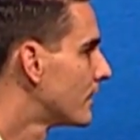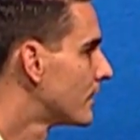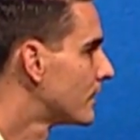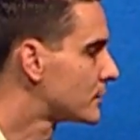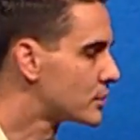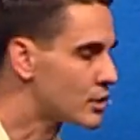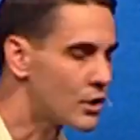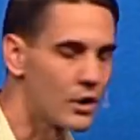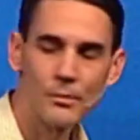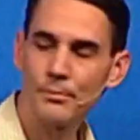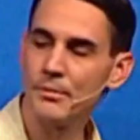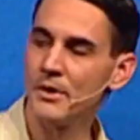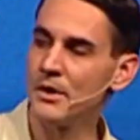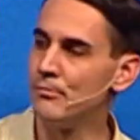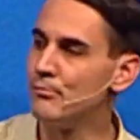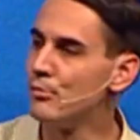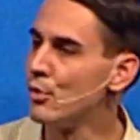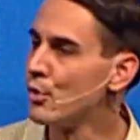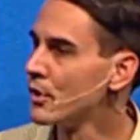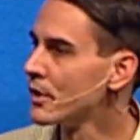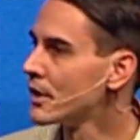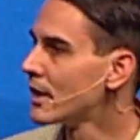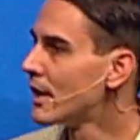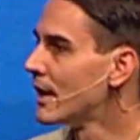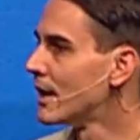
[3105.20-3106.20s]
It's called being
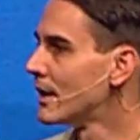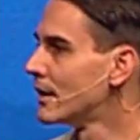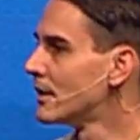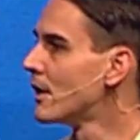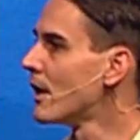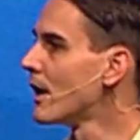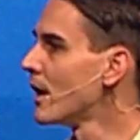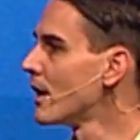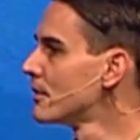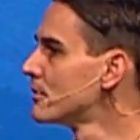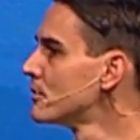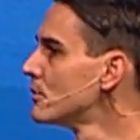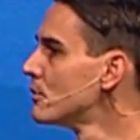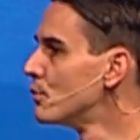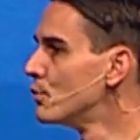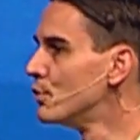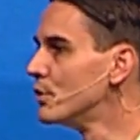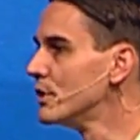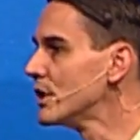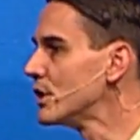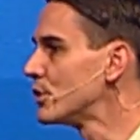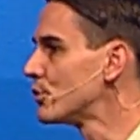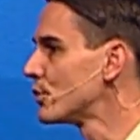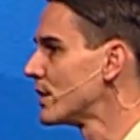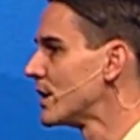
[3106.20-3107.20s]
born again. God
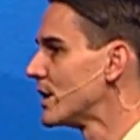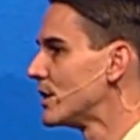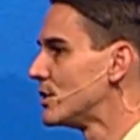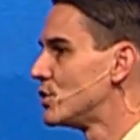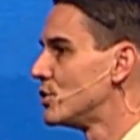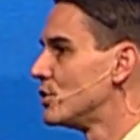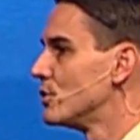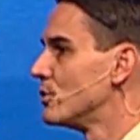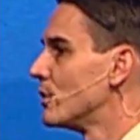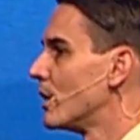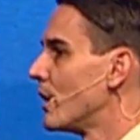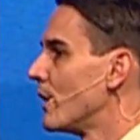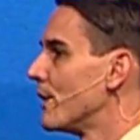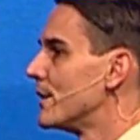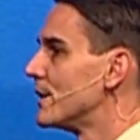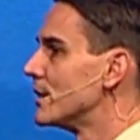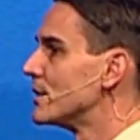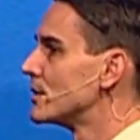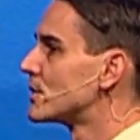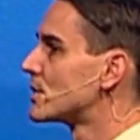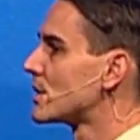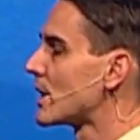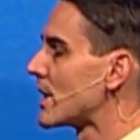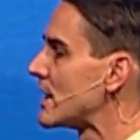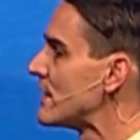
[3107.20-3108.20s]
recreates you on the
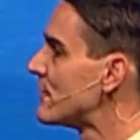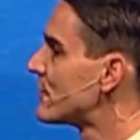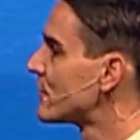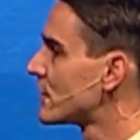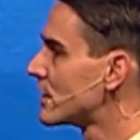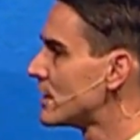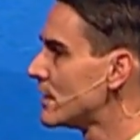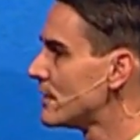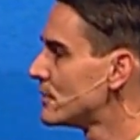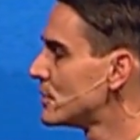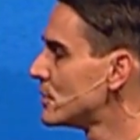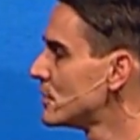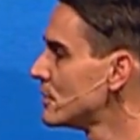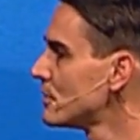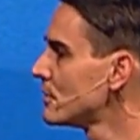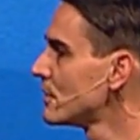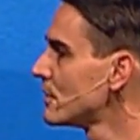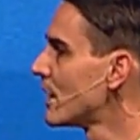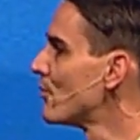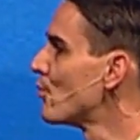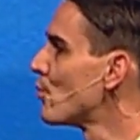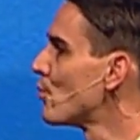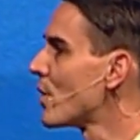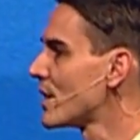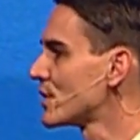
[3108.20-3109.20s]
inside. He forgives you
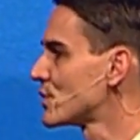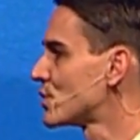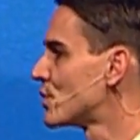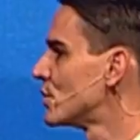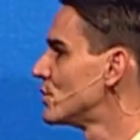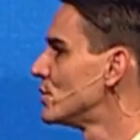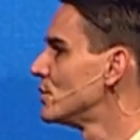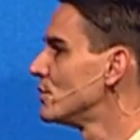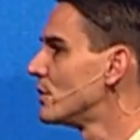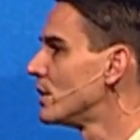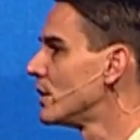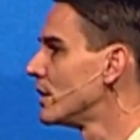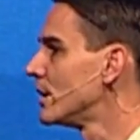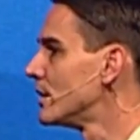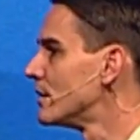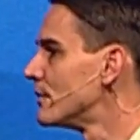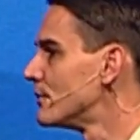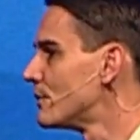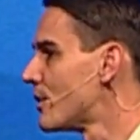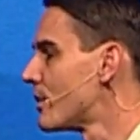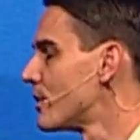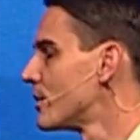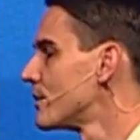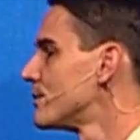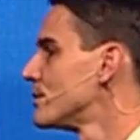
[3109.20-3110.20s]
and washes you clean
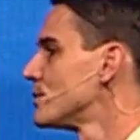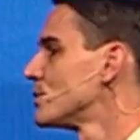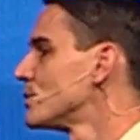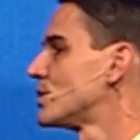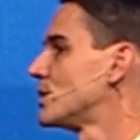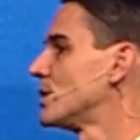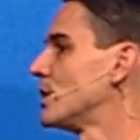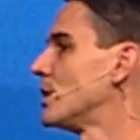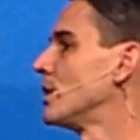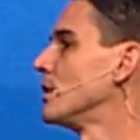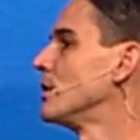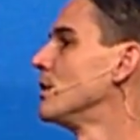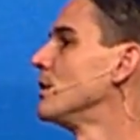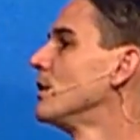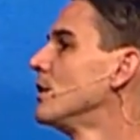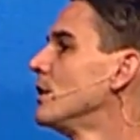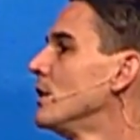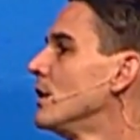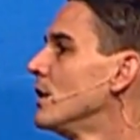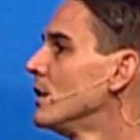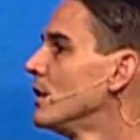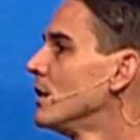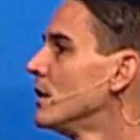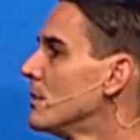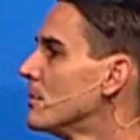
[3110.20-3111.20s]
of all of your sin
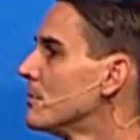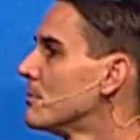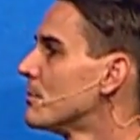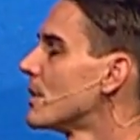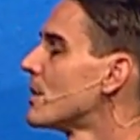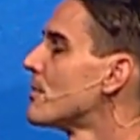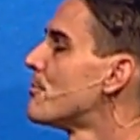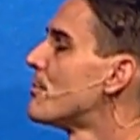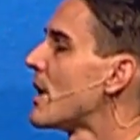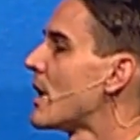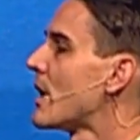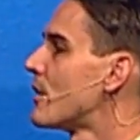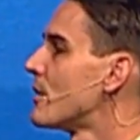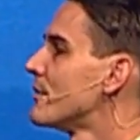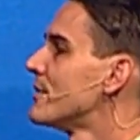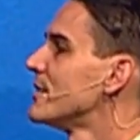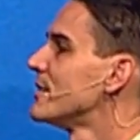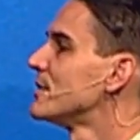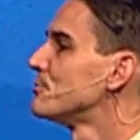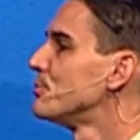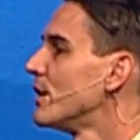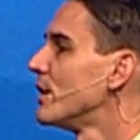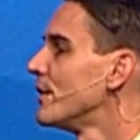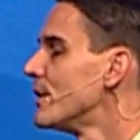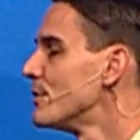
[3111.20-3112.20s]
by the power of
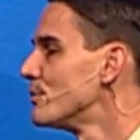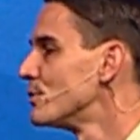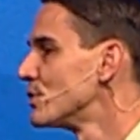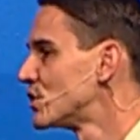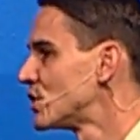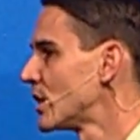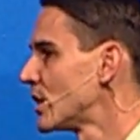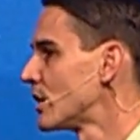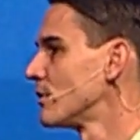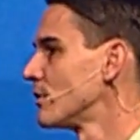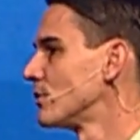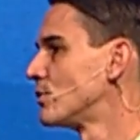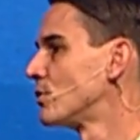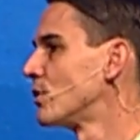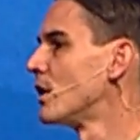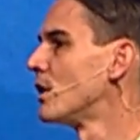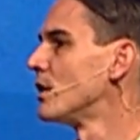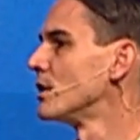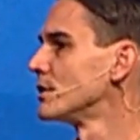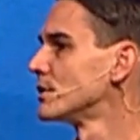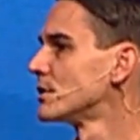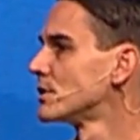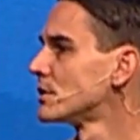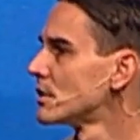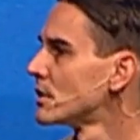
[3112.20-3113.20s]
His blood that was shed on the
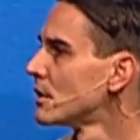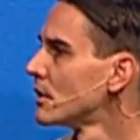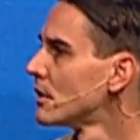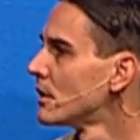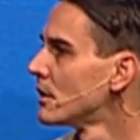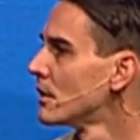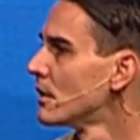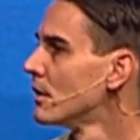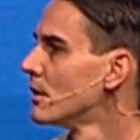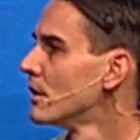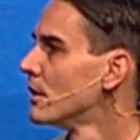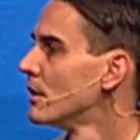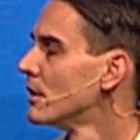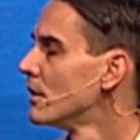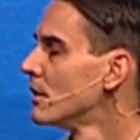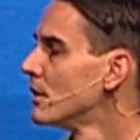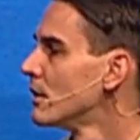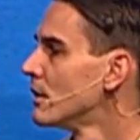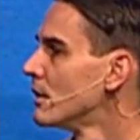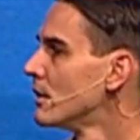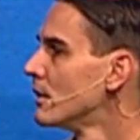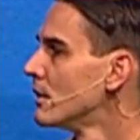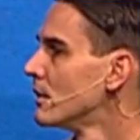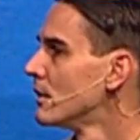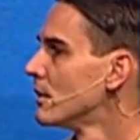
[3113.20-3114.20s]
cross.
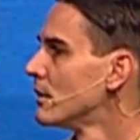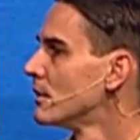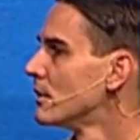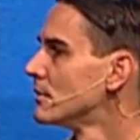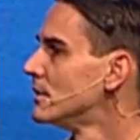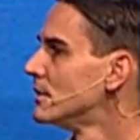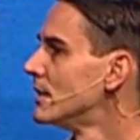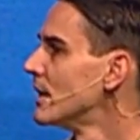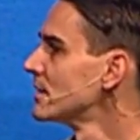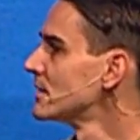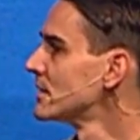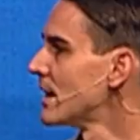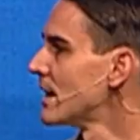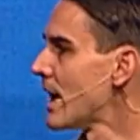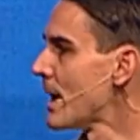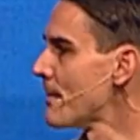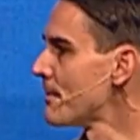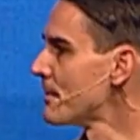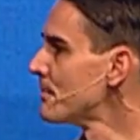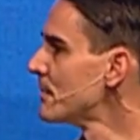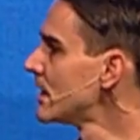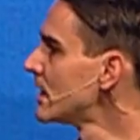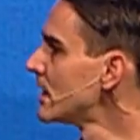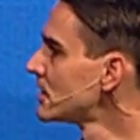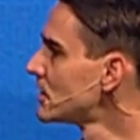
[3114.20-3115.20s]
It doesn't
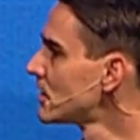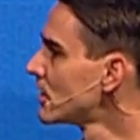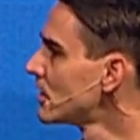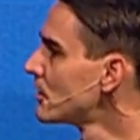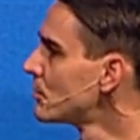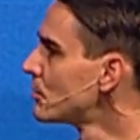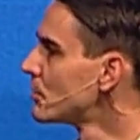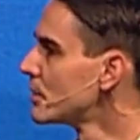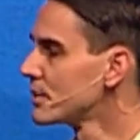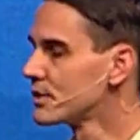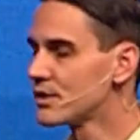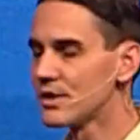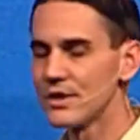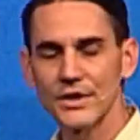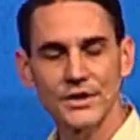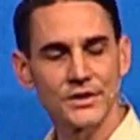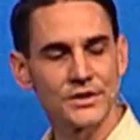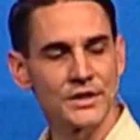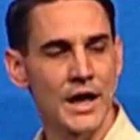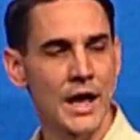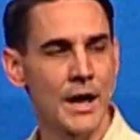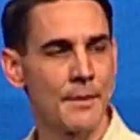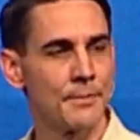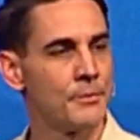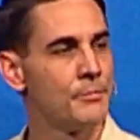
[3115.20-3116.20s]
happen because of good works. It doesn't
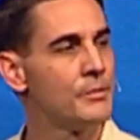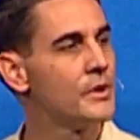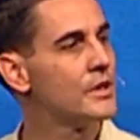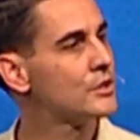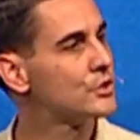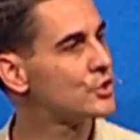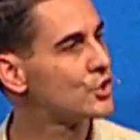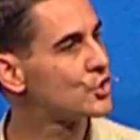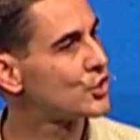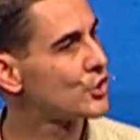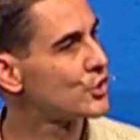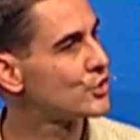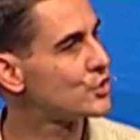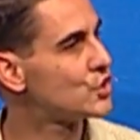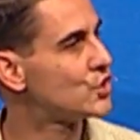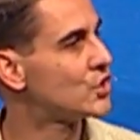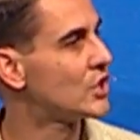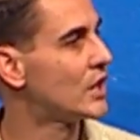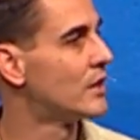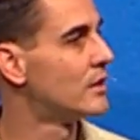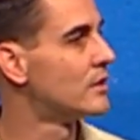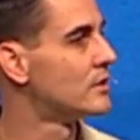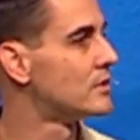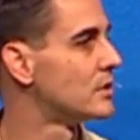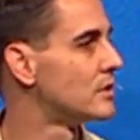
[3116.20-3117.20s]
happen because of church
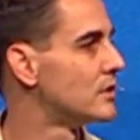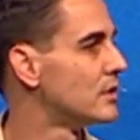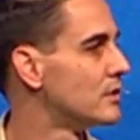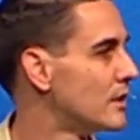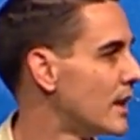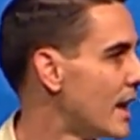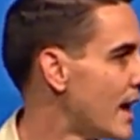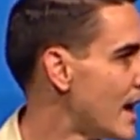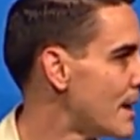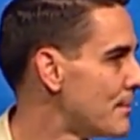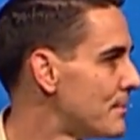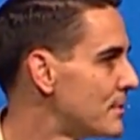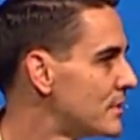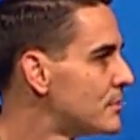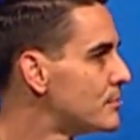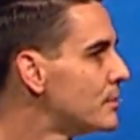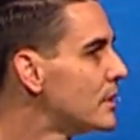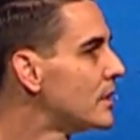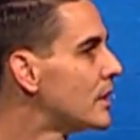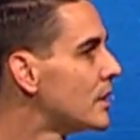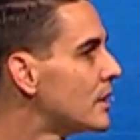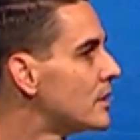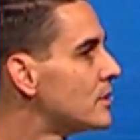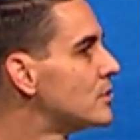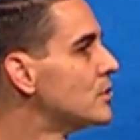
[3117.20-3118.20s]
attendance. It happens
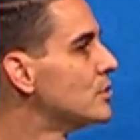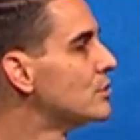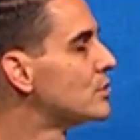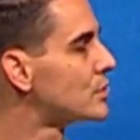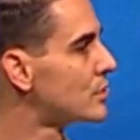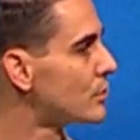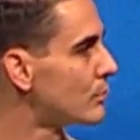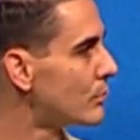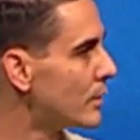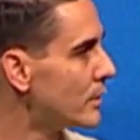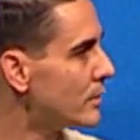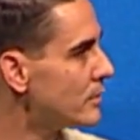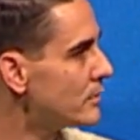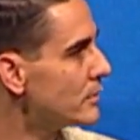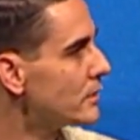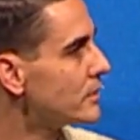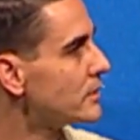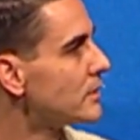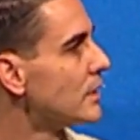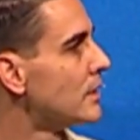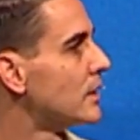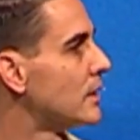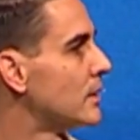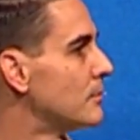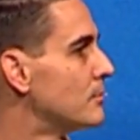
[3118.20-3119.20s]
because you surrender it
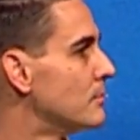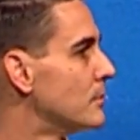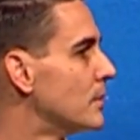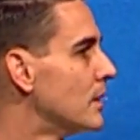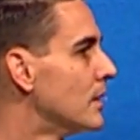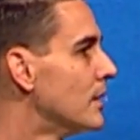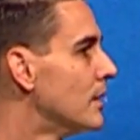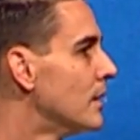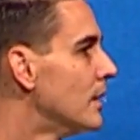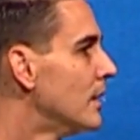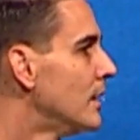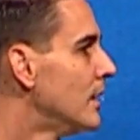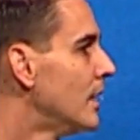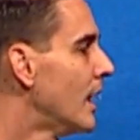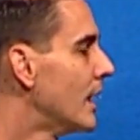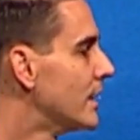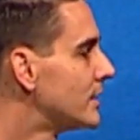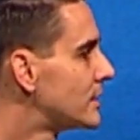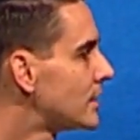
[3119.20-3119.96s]
to Him. And